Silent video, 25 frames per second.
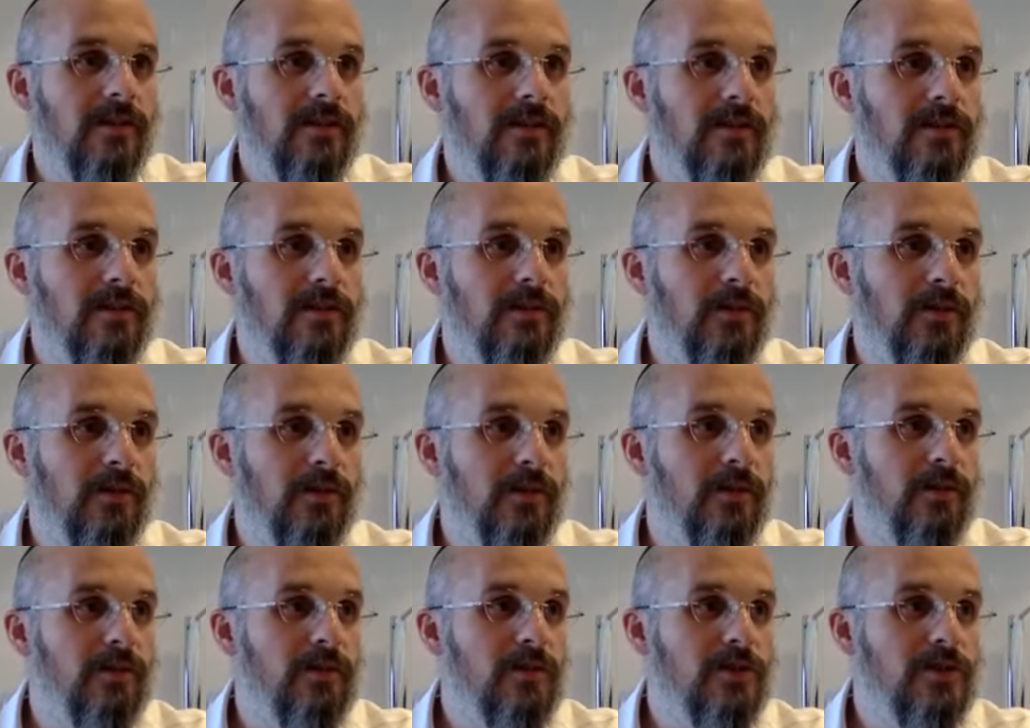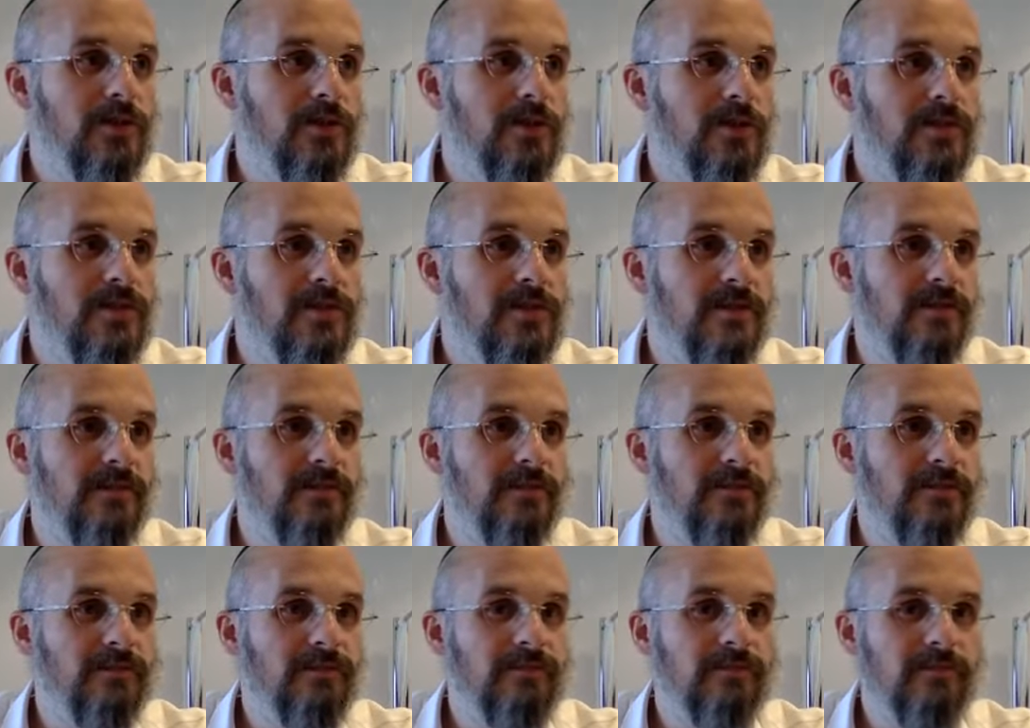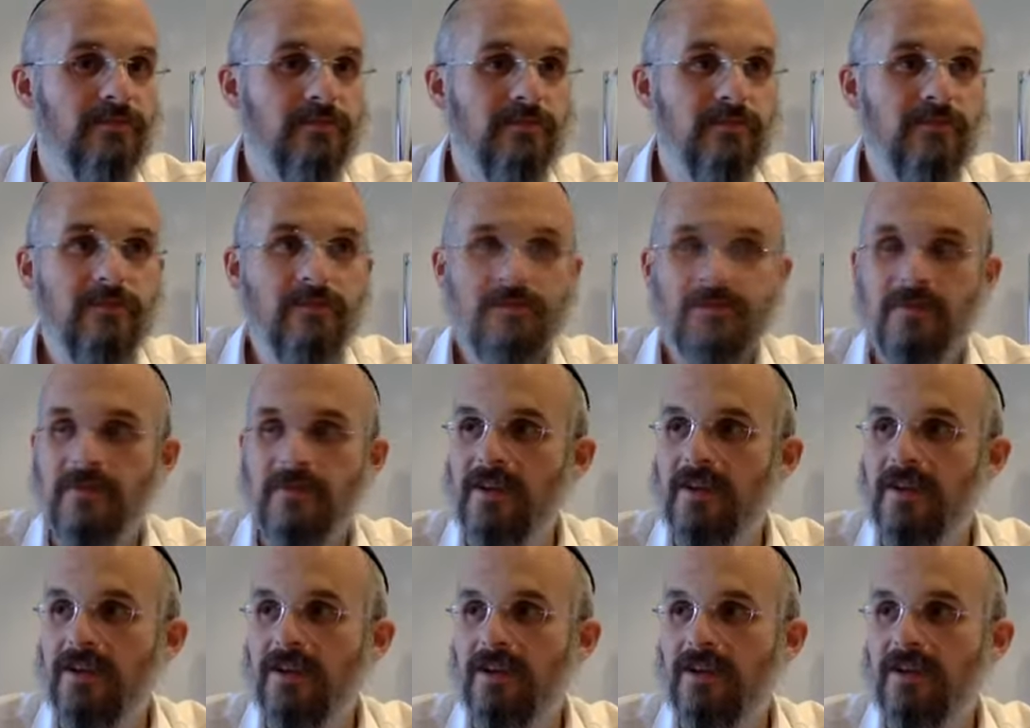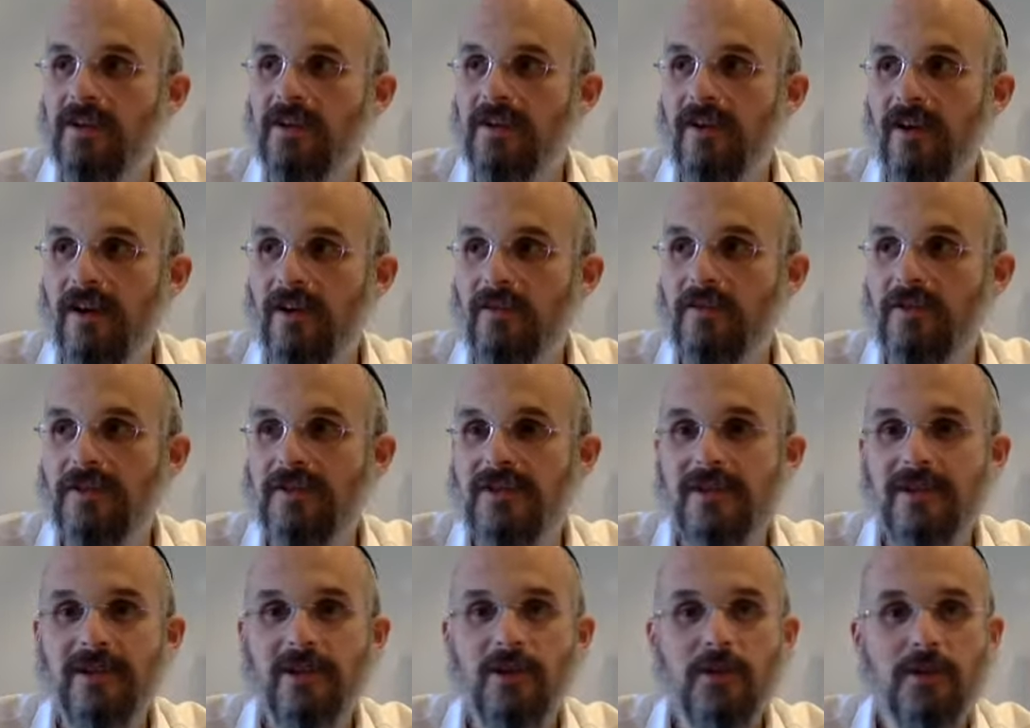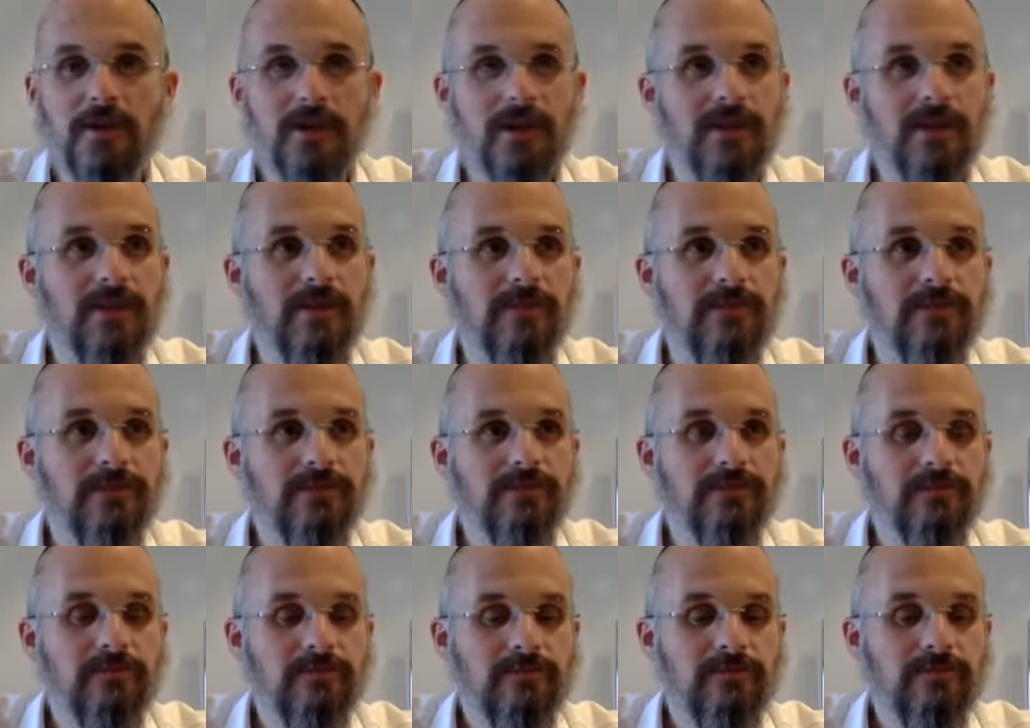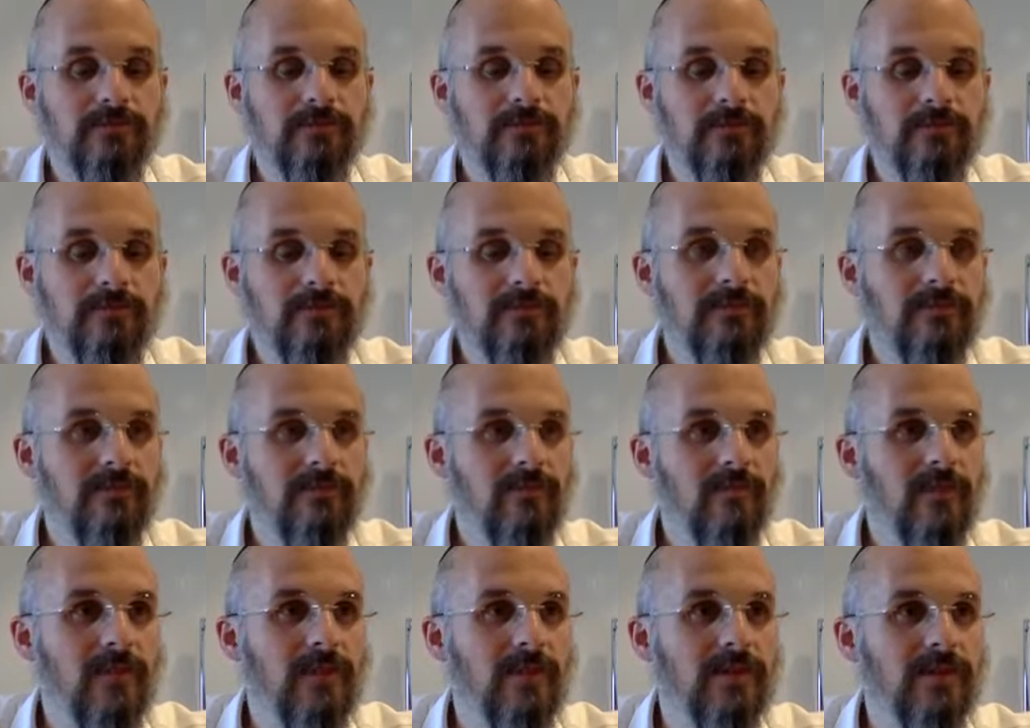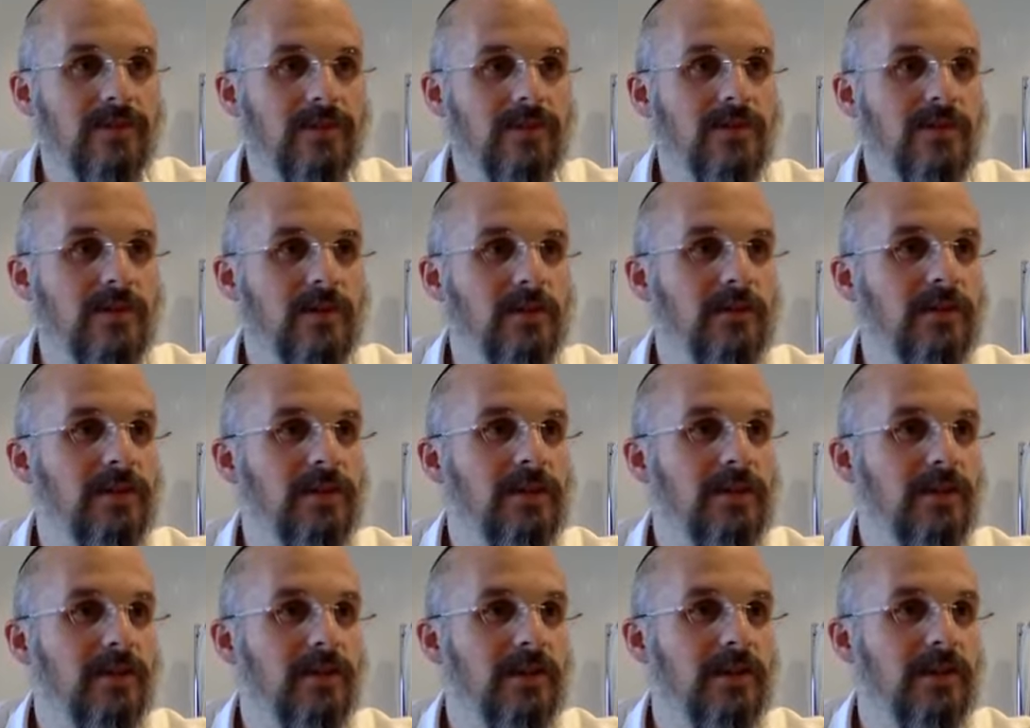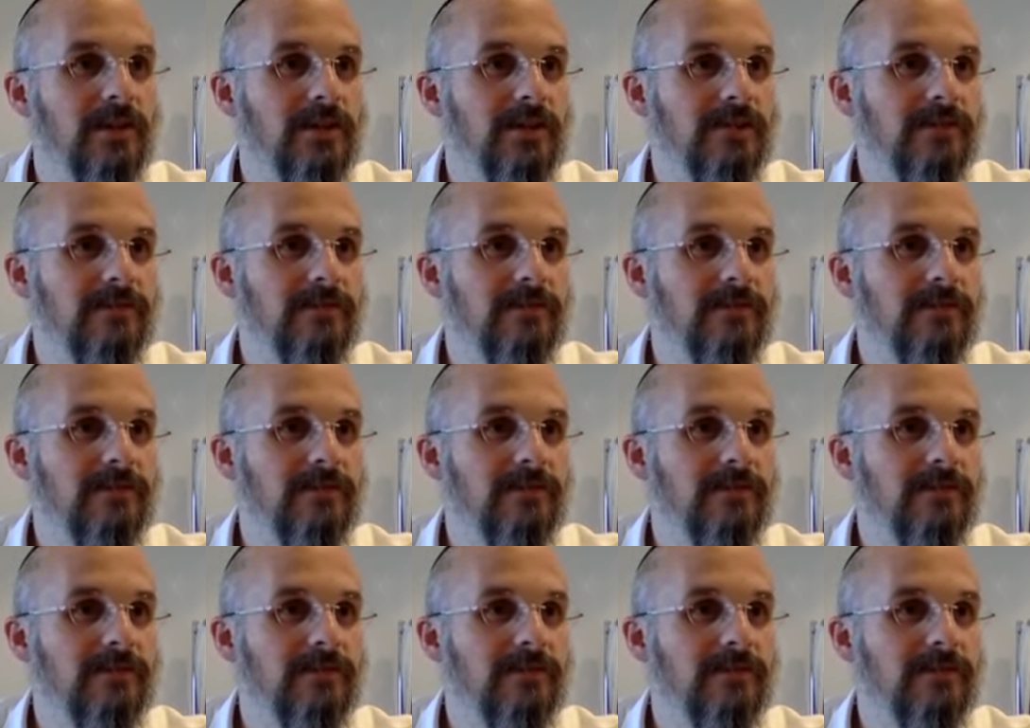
Well, we know the garments, clothing. Does a neshama need clothing?